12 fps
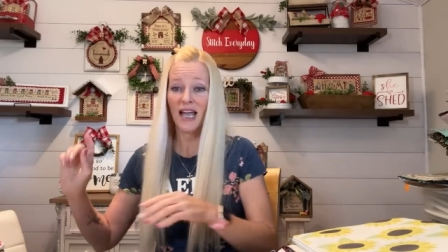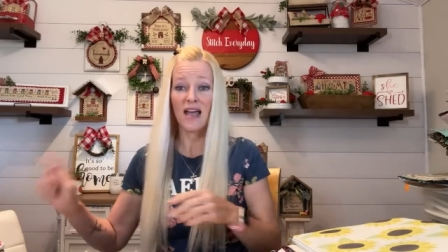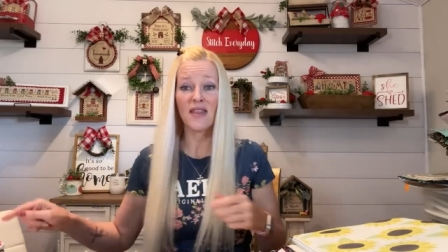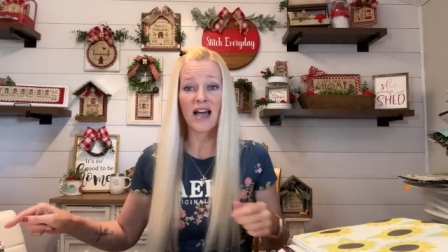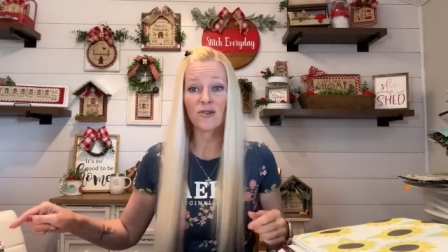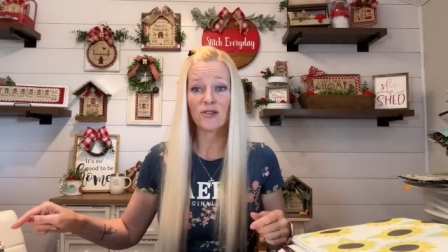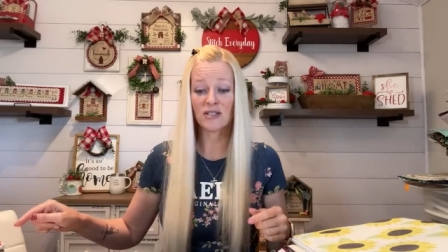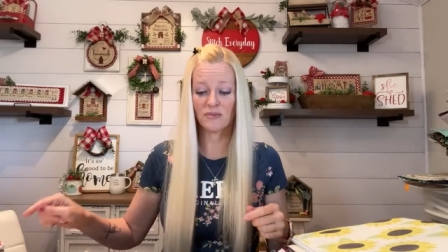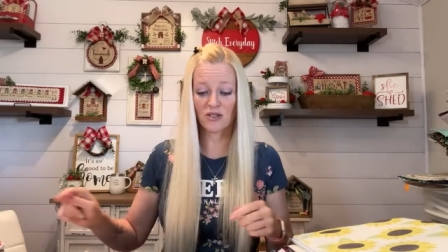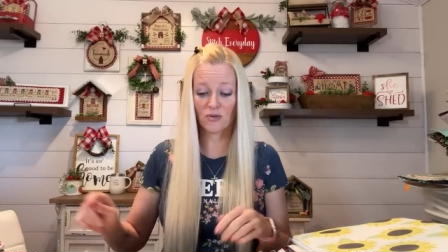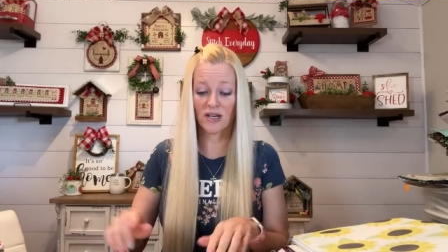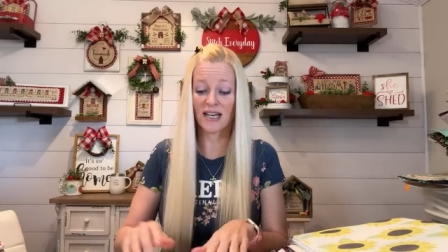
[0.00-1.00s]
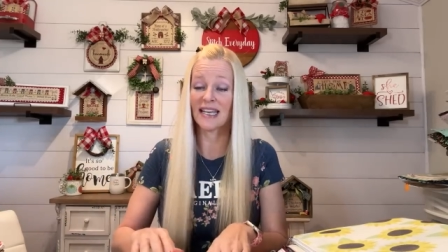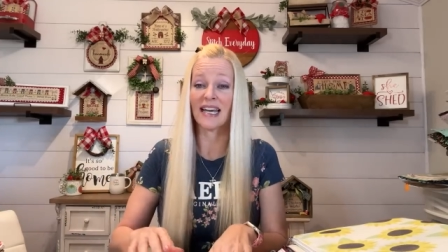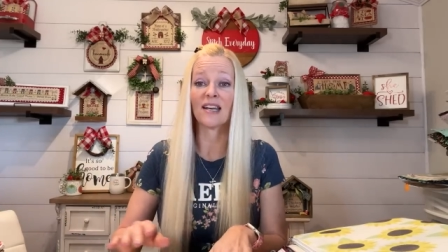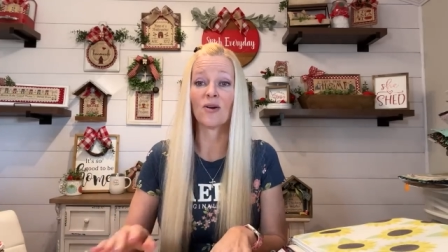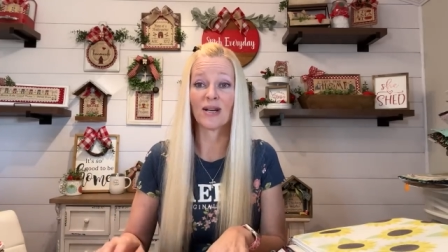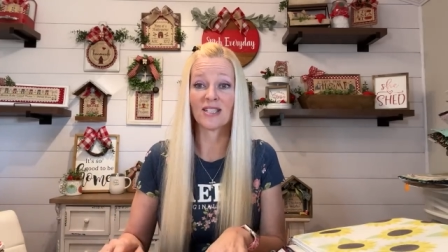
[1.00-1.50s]
And that Christmas one, I
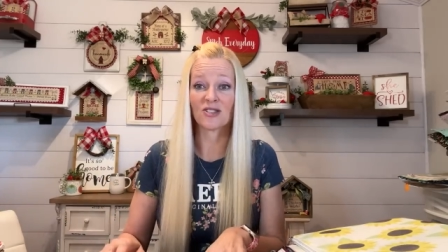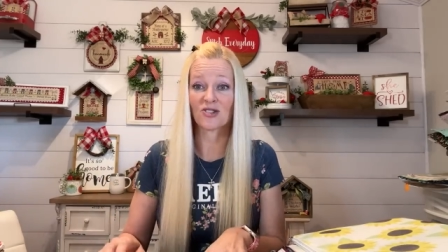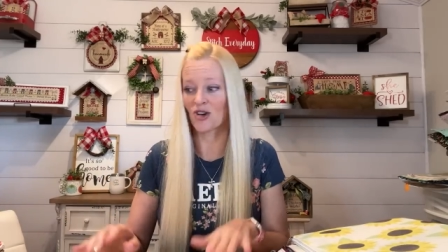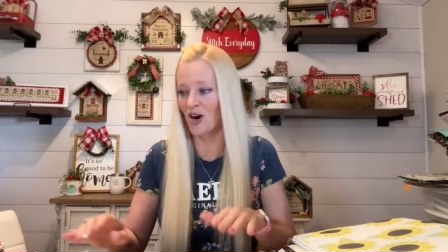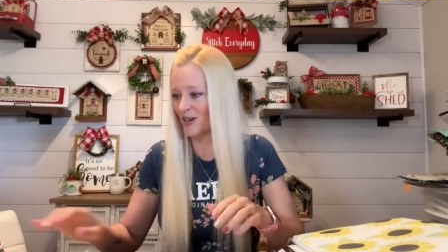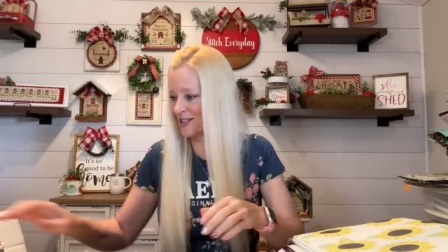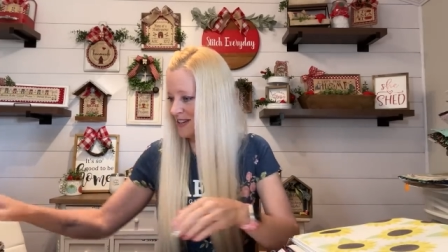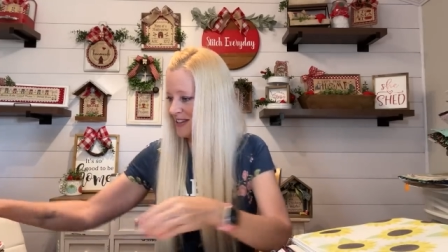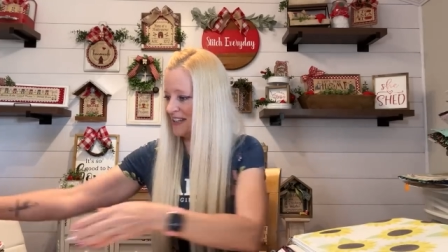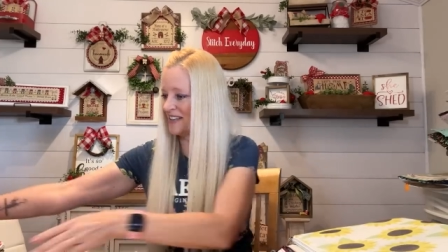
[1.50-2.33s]
cannot wait to start.